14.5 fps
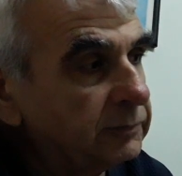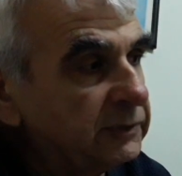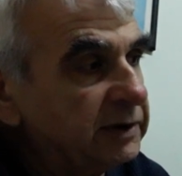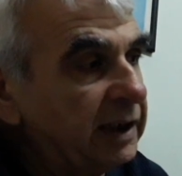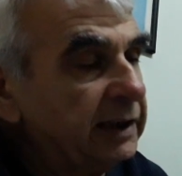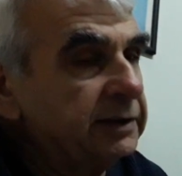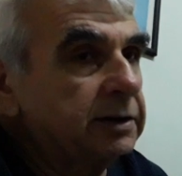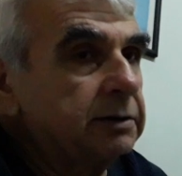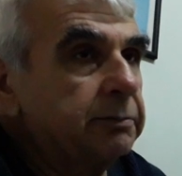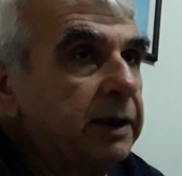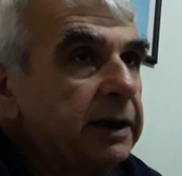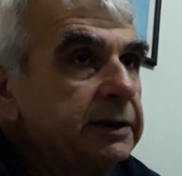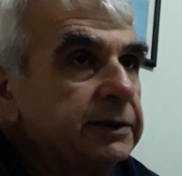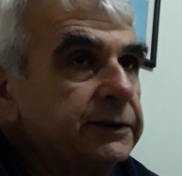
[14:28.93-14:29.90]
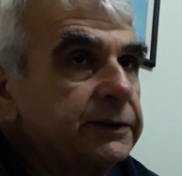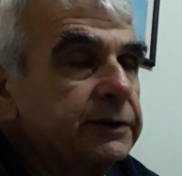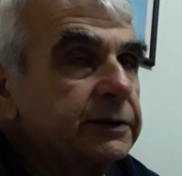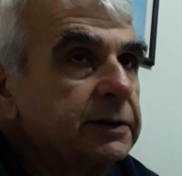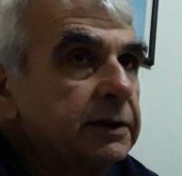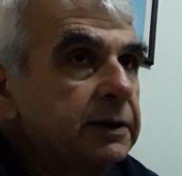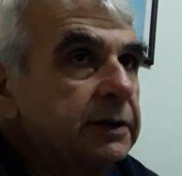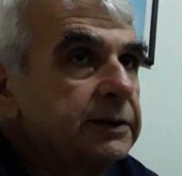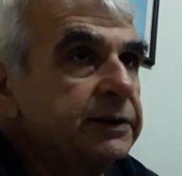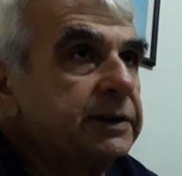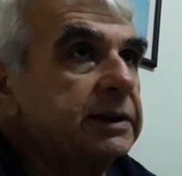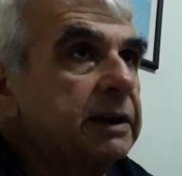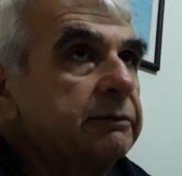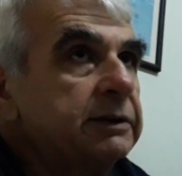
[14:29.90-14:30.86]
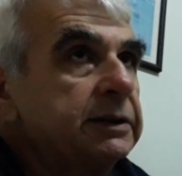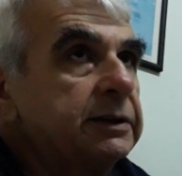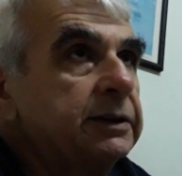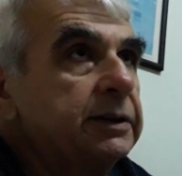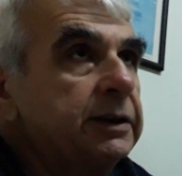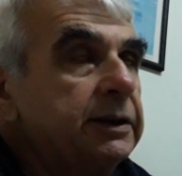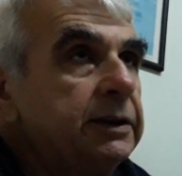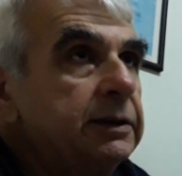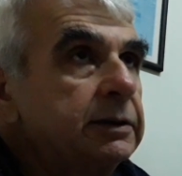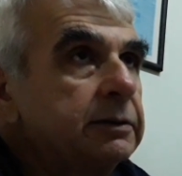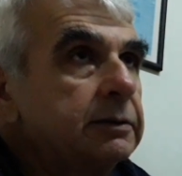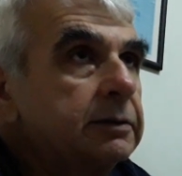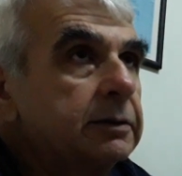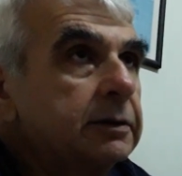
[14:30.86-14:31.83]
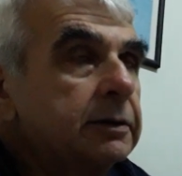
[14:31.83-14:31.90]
ten to the minus seventeen